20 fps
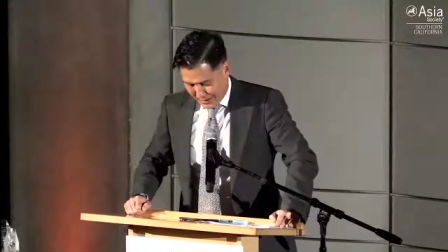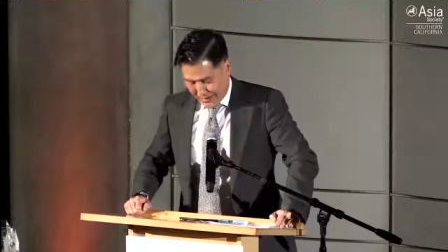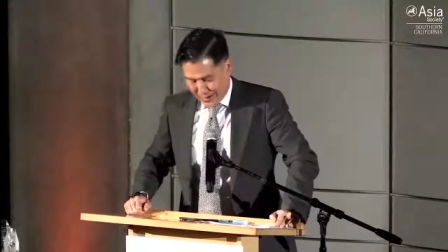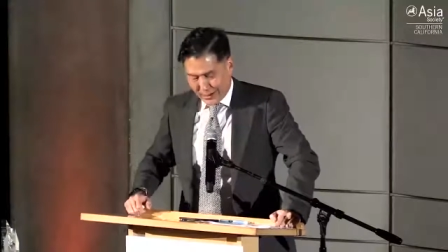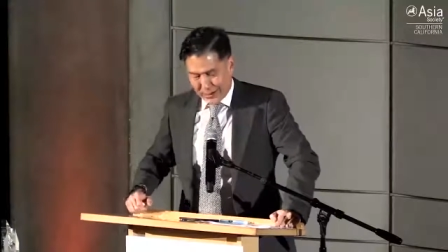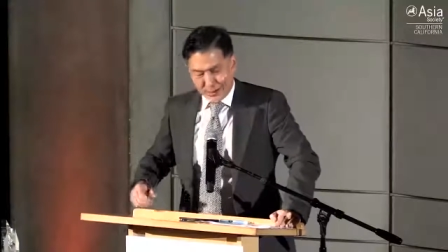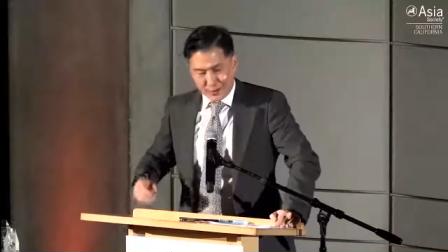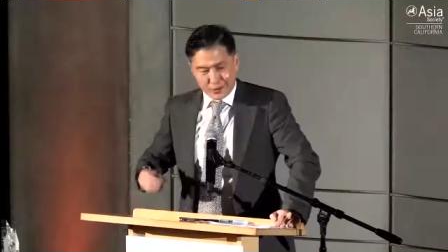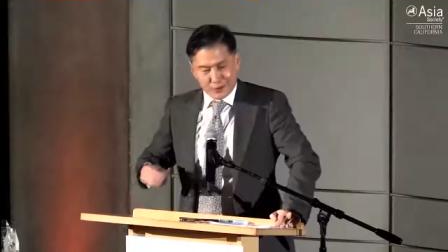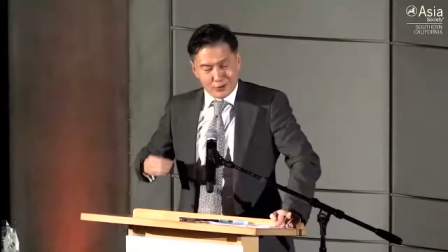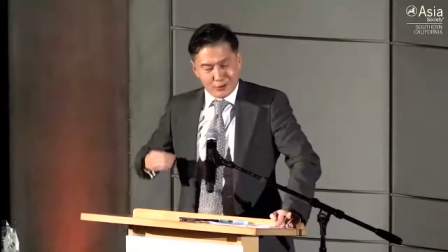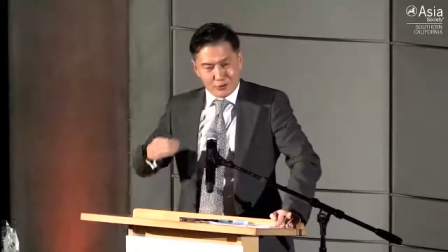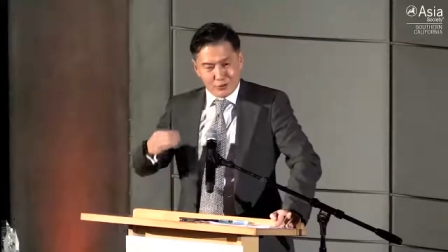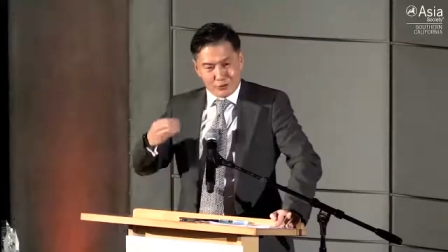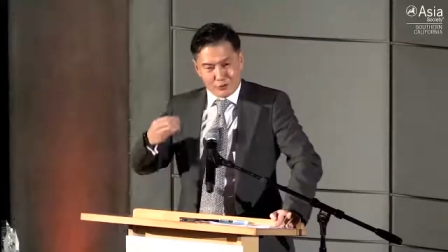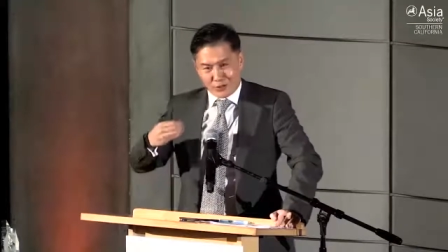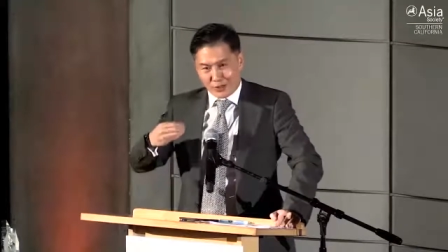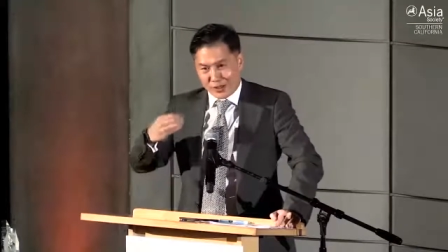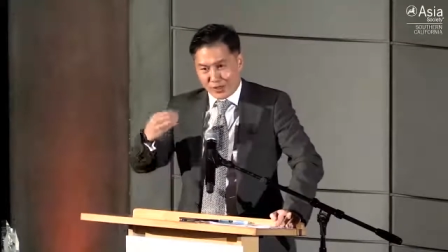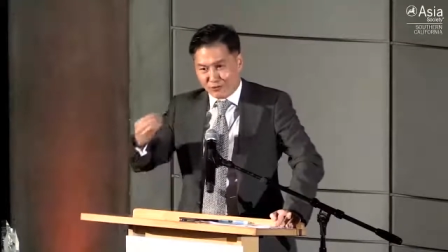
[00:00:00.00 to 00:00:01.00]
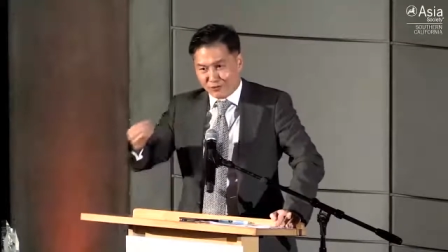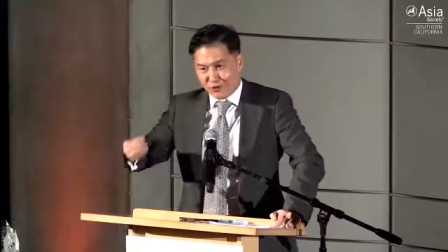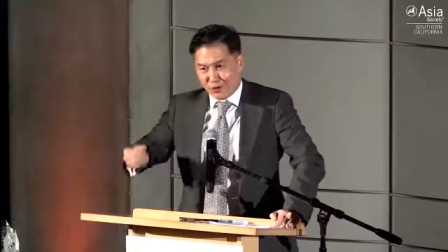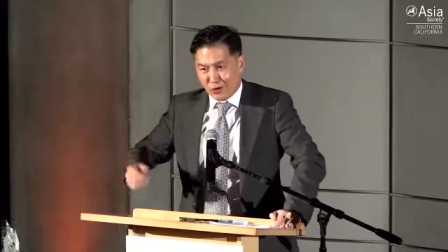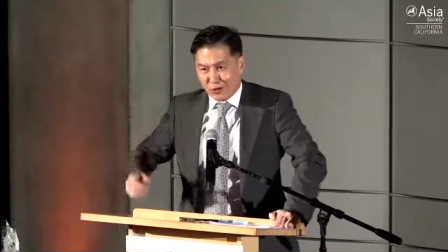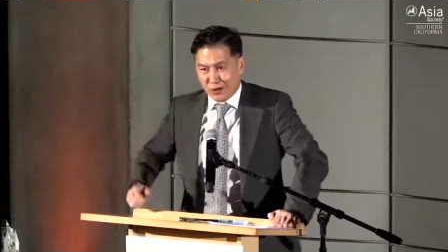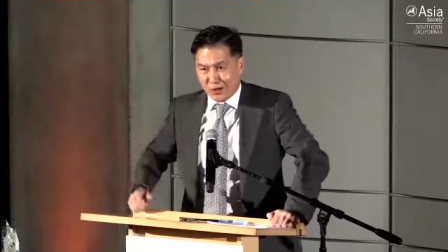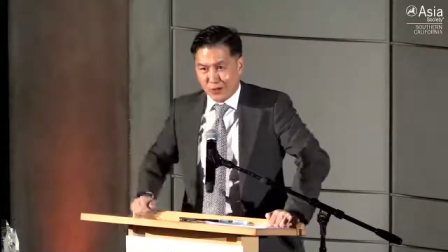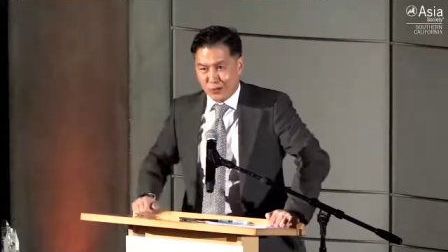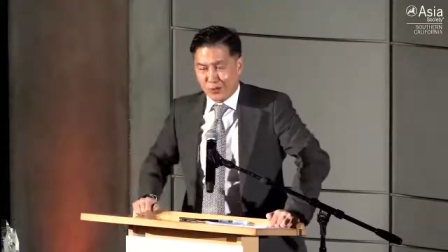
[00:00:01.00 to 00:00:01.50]
And right after
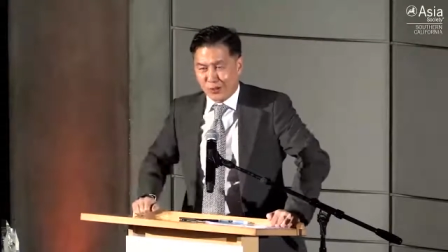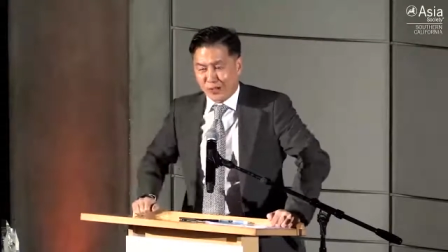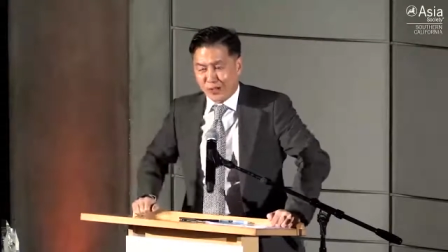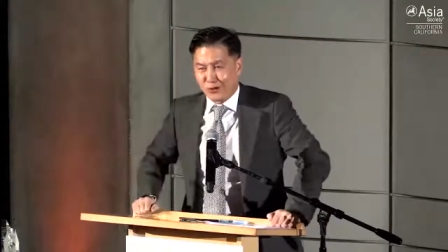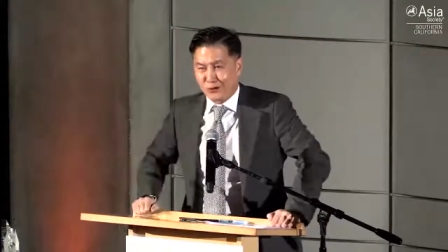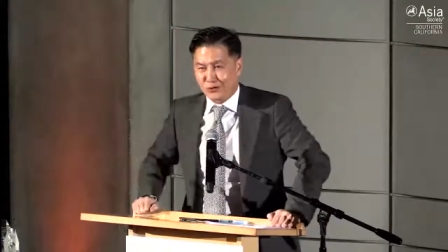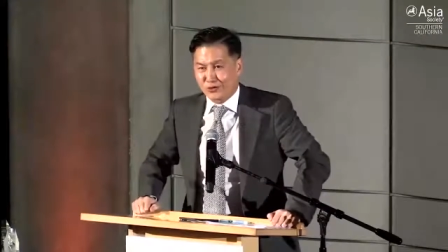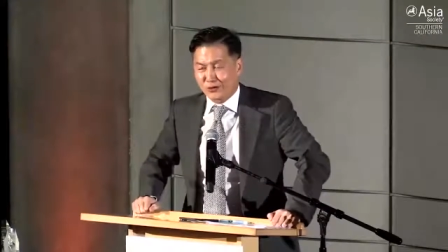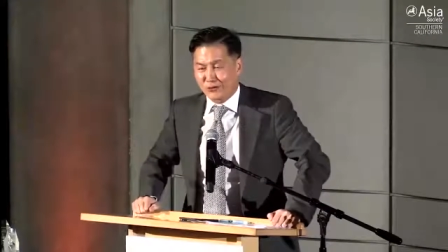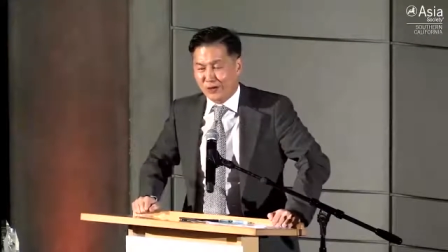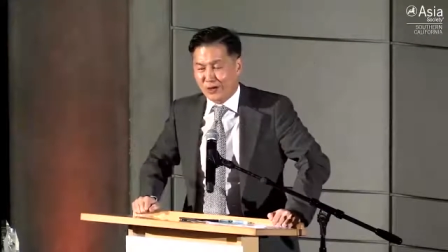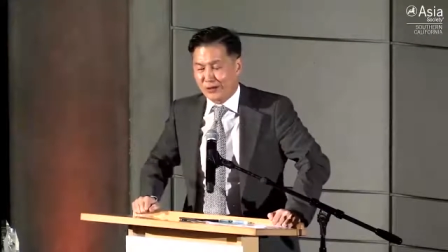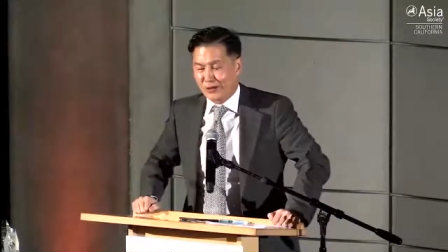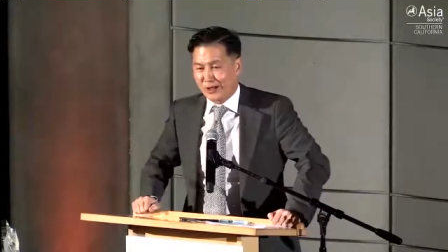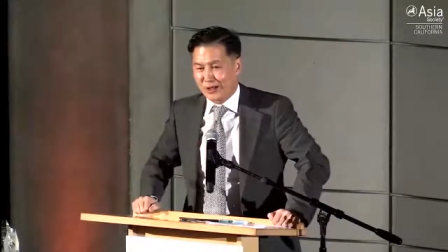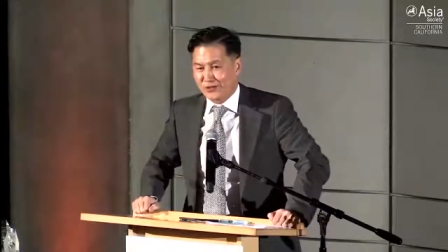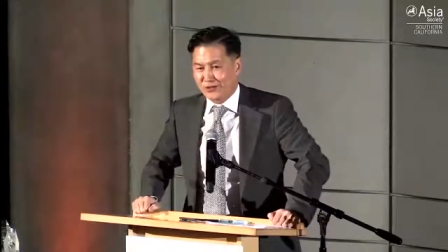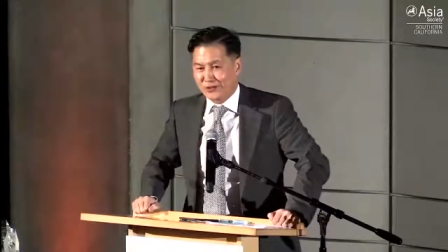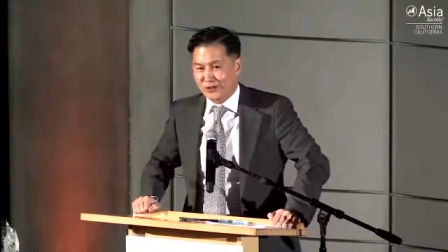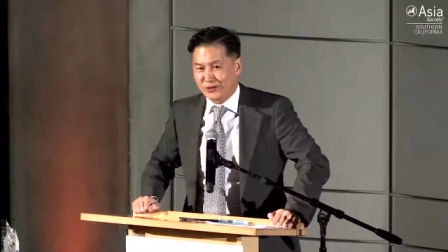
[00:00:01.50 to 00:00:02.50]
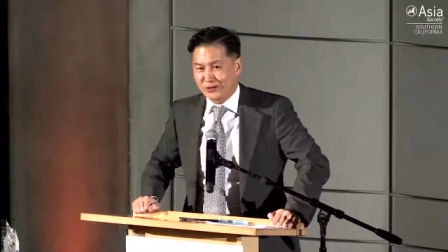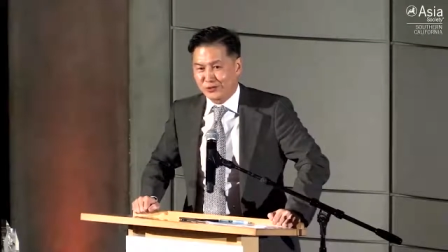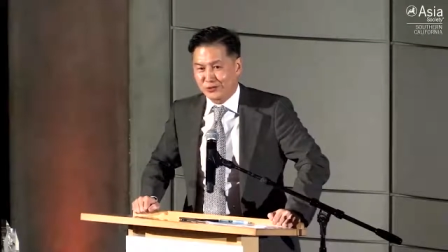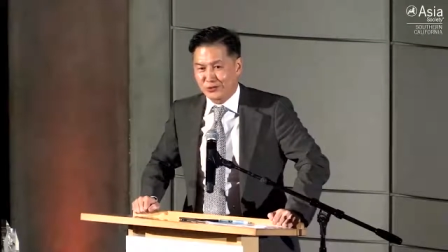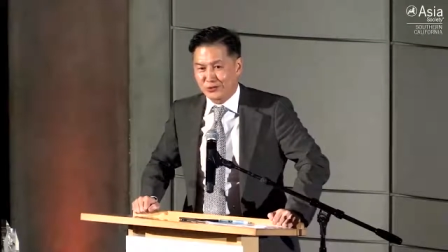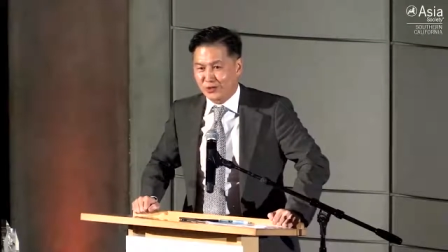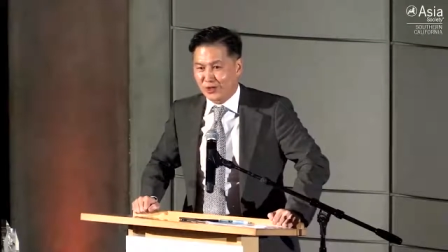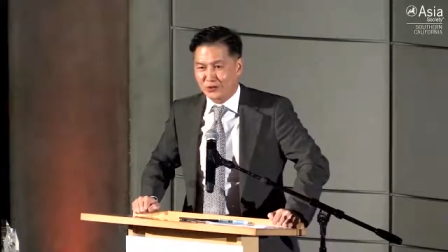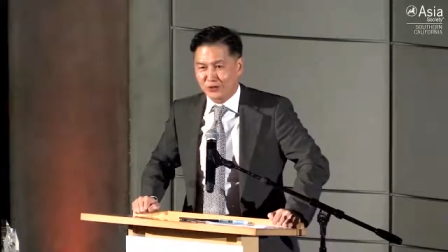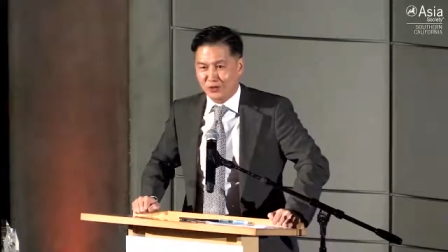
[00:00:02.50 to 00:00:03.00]
Hollywood, I looked around and I
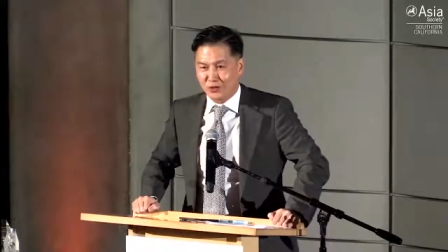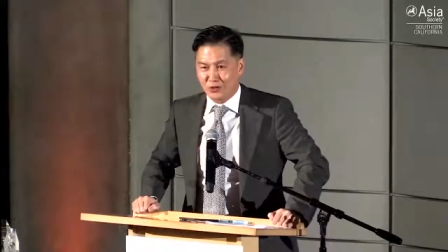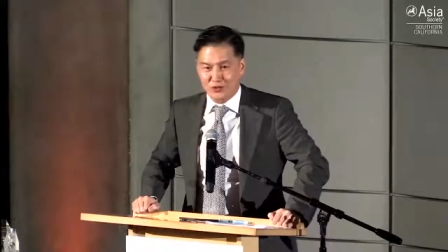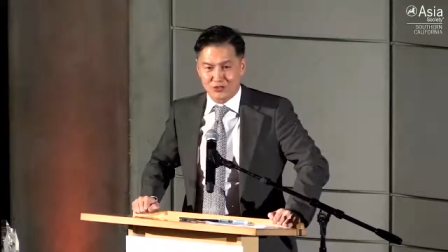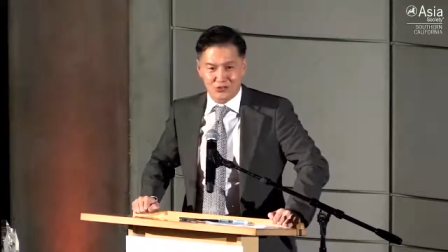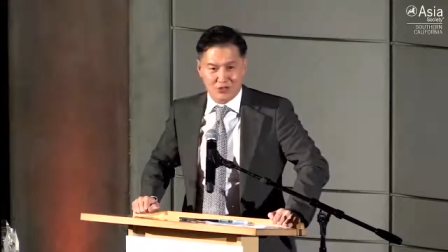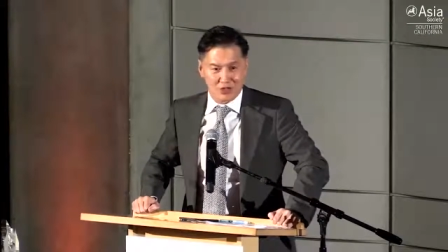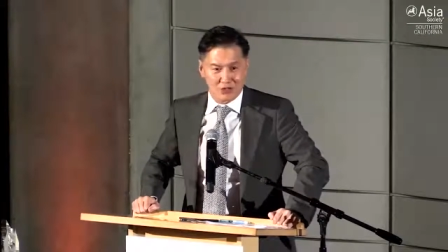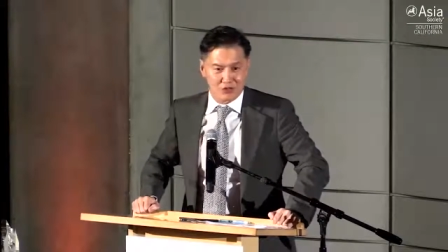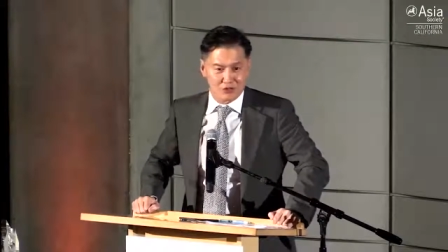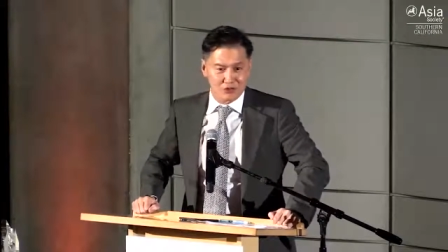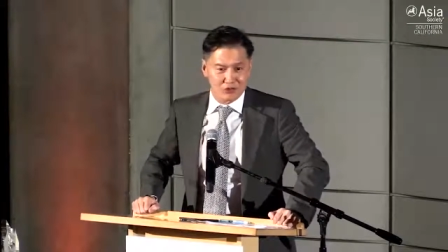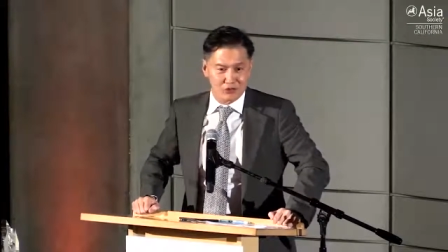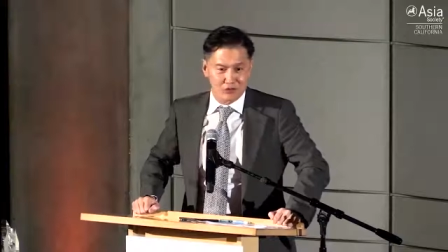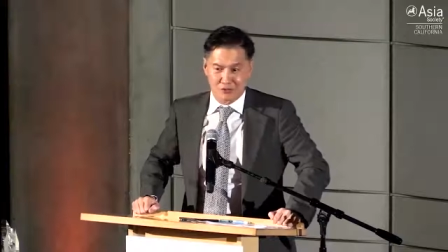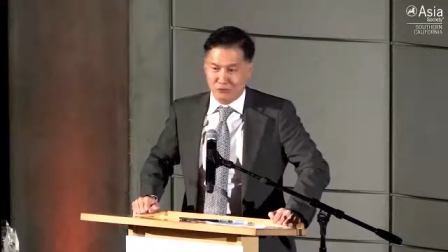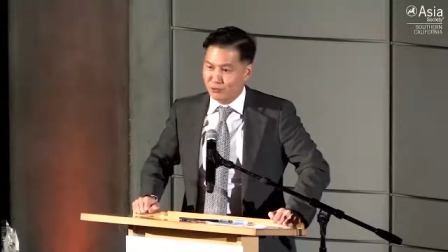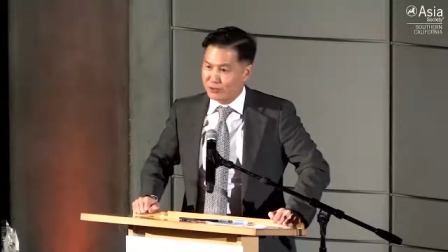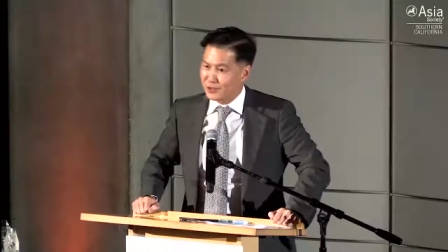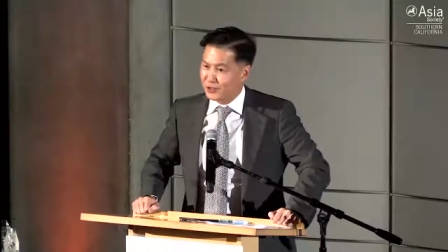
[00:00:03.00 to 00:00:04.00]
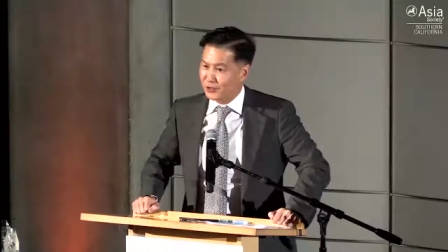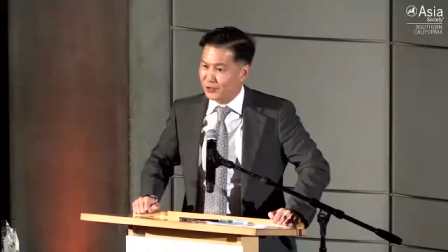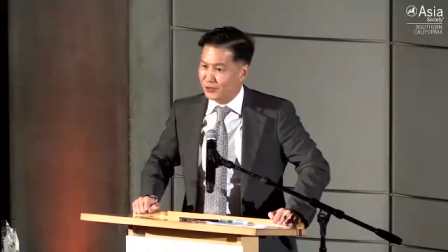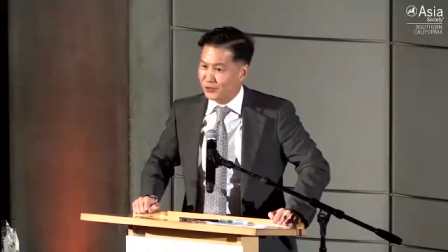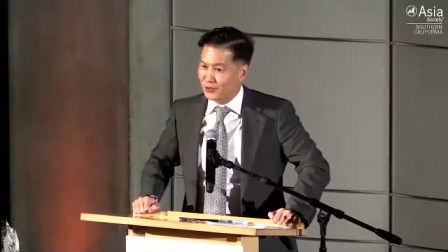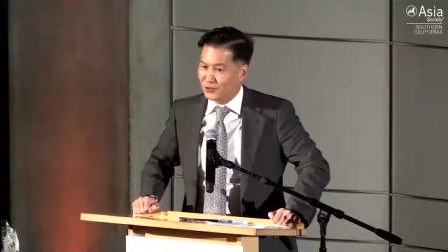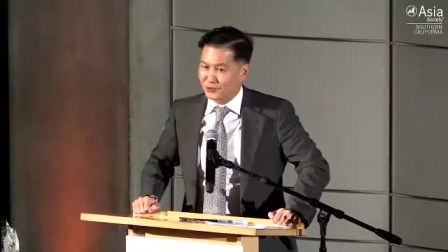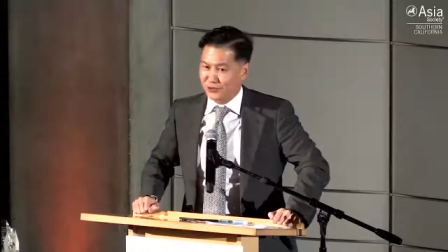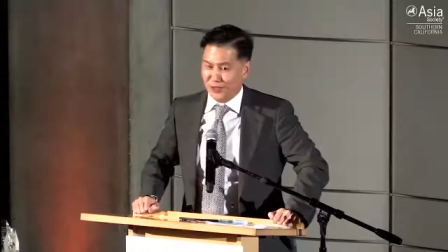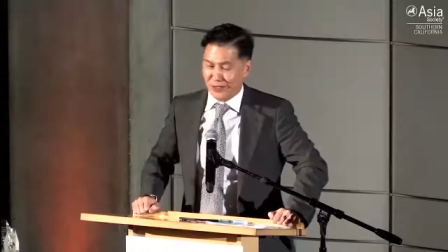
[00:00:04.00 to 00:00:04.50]
said, downtown Los Angeles is ridiculous.